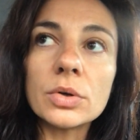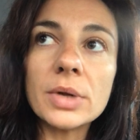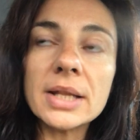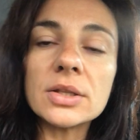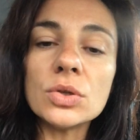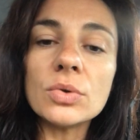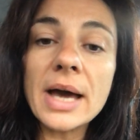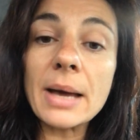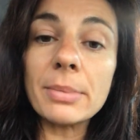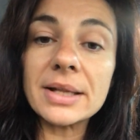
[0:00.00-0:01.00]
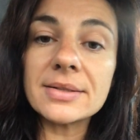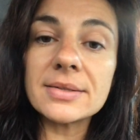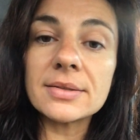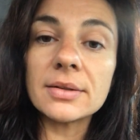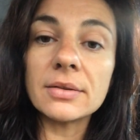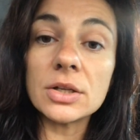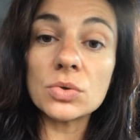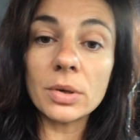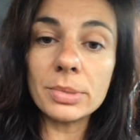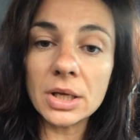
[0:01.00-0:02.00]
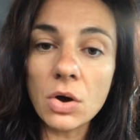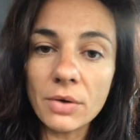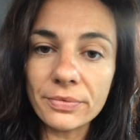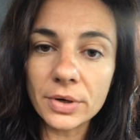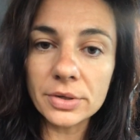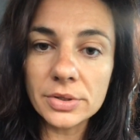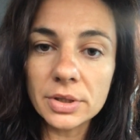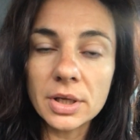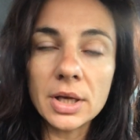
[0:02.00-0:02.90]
create the new habits that you are being offered.